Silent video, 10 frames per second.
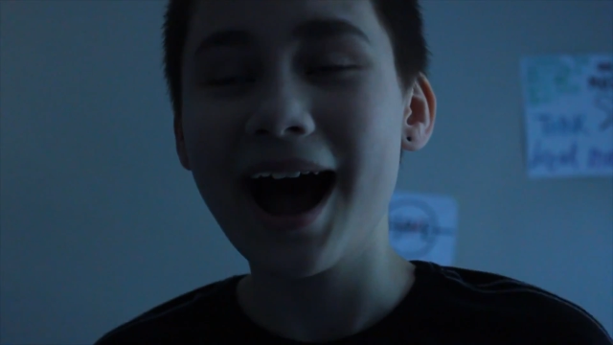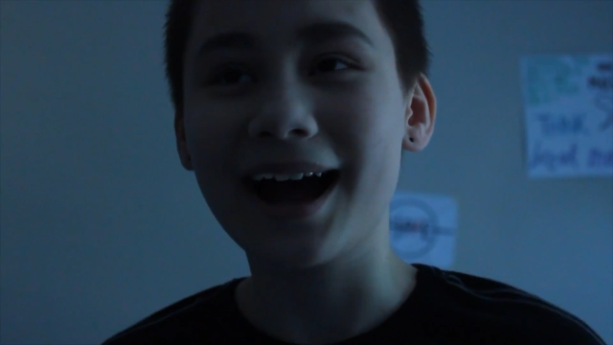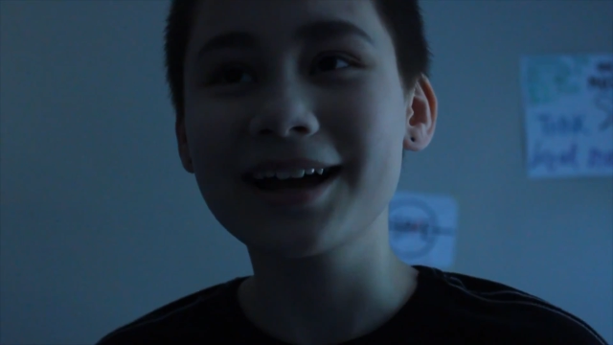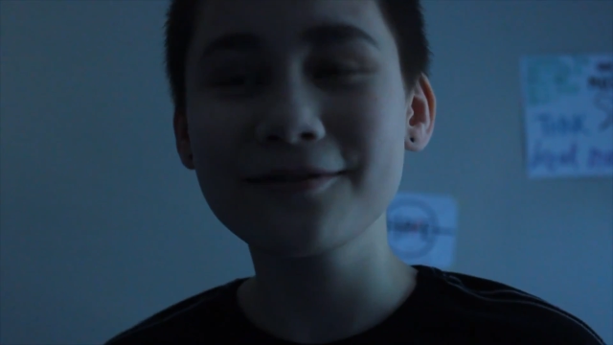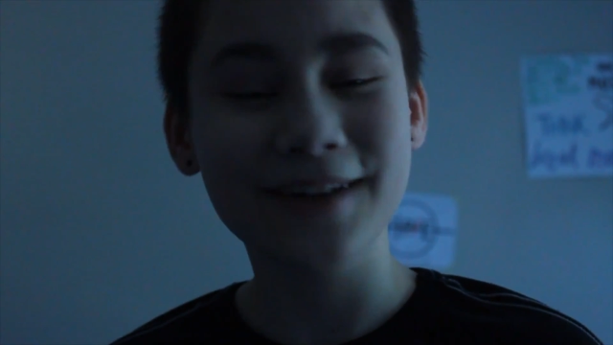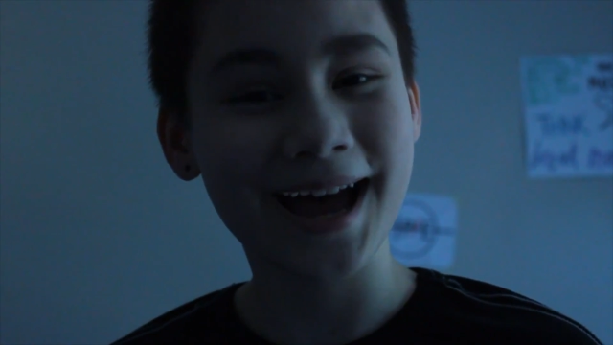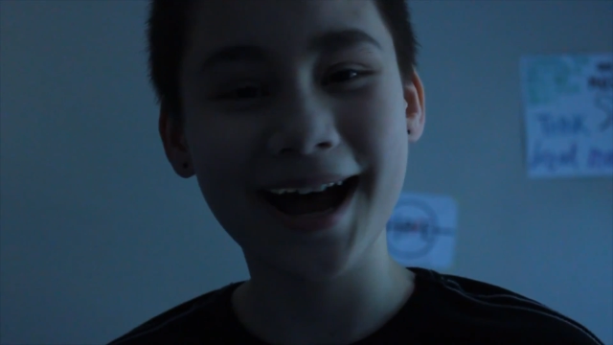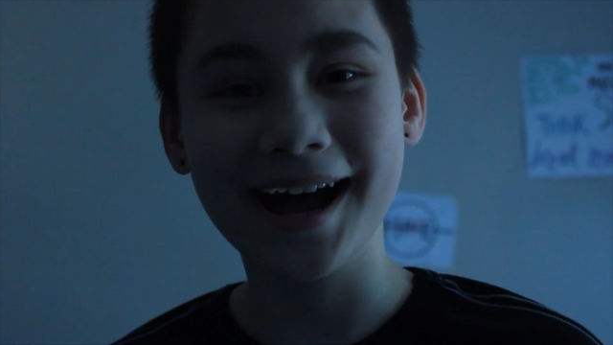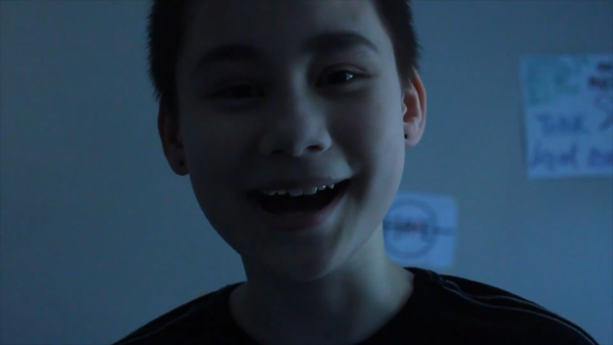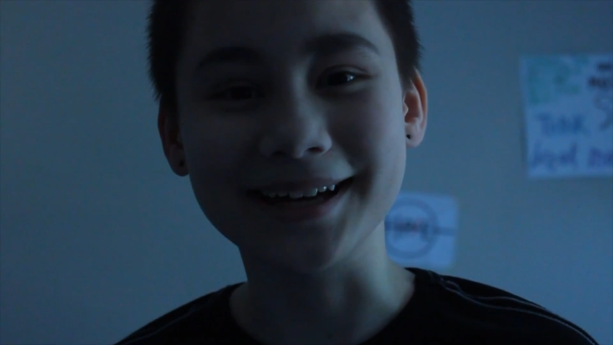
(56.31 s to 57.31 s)
I have
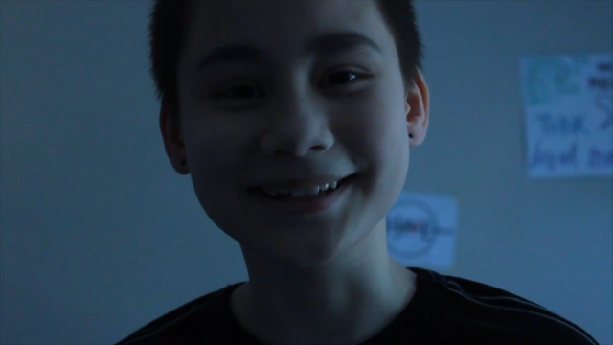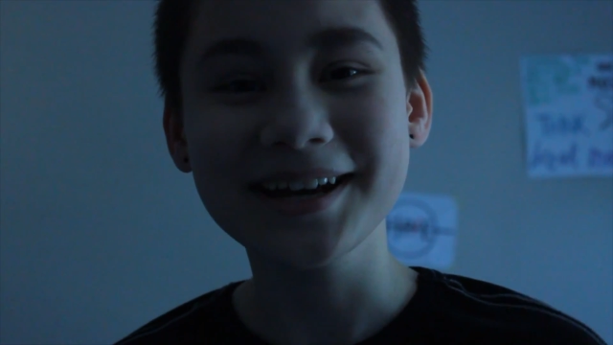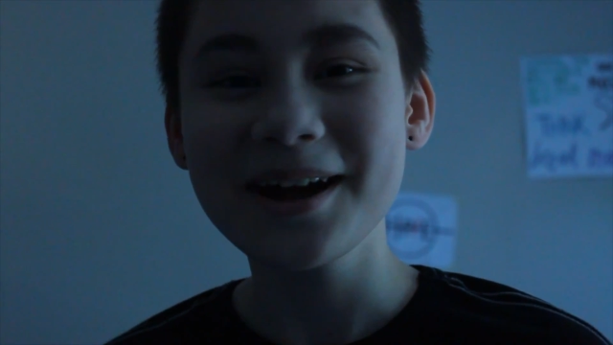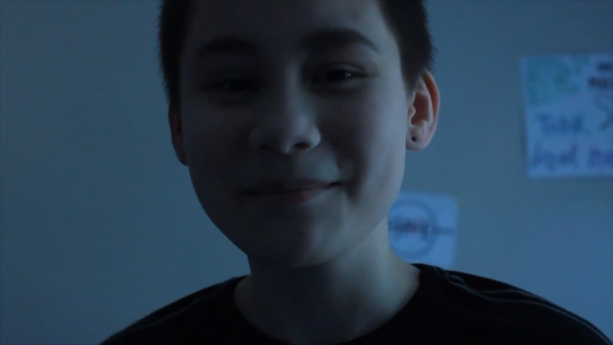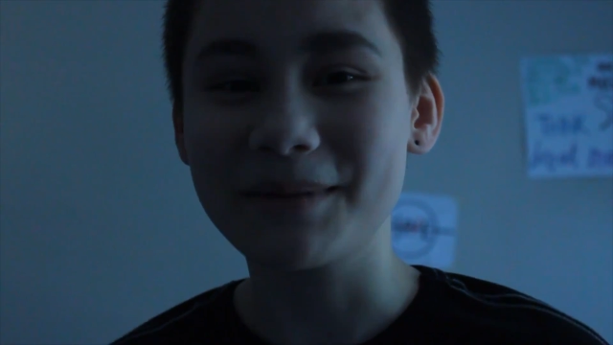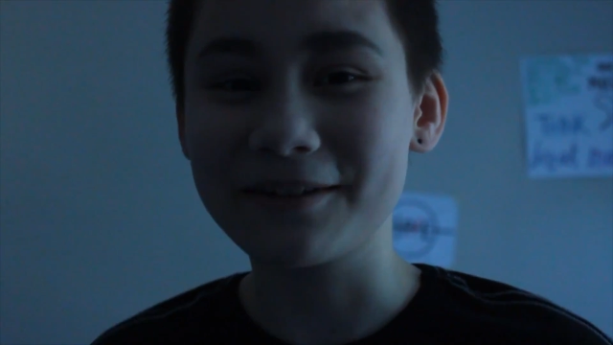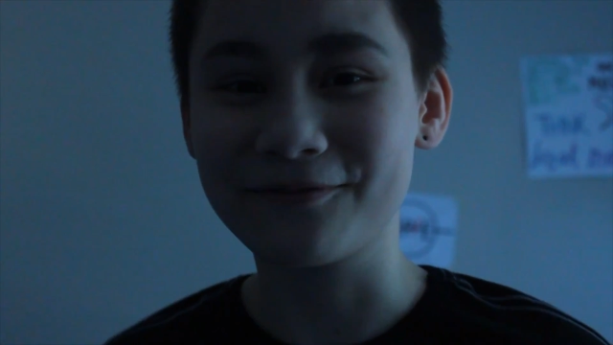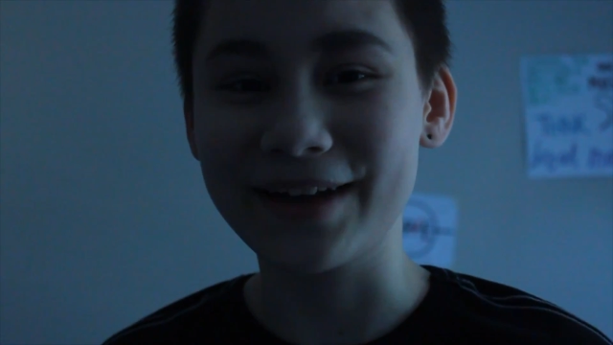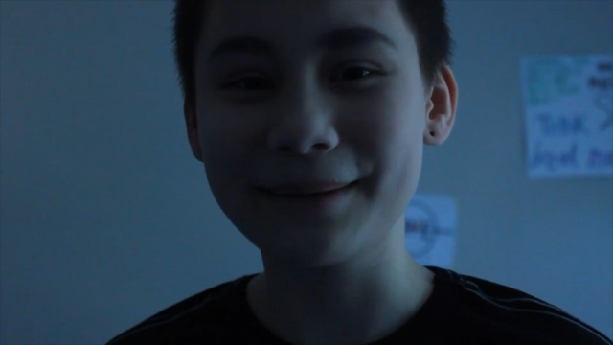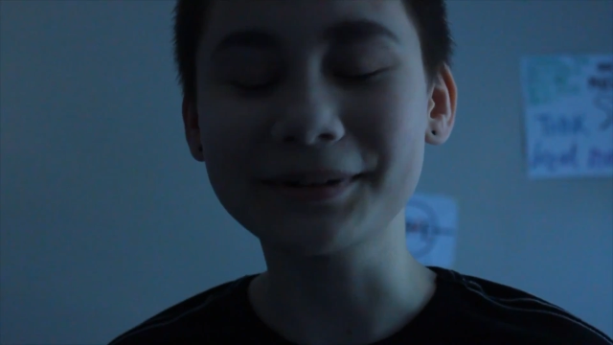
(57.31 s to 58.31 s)
had my
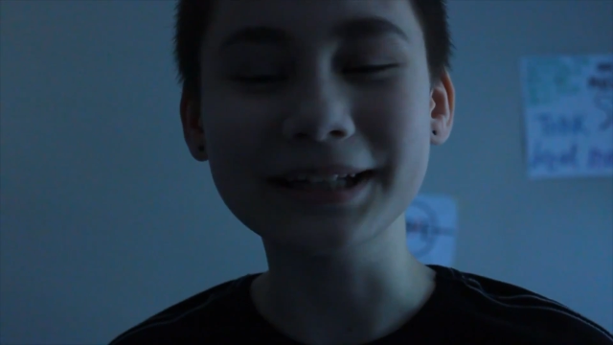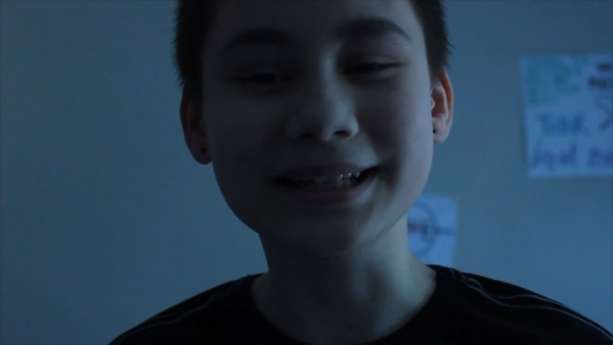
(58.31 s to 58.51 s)
family